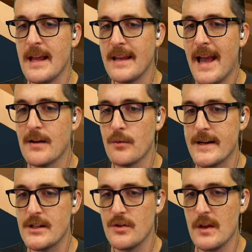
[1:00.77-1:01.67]
can
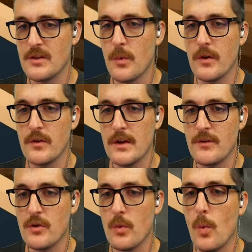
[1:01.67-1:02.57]
reach this one. So you have to
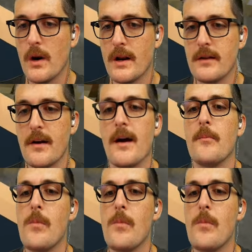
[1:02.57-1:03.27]
do it one at a time.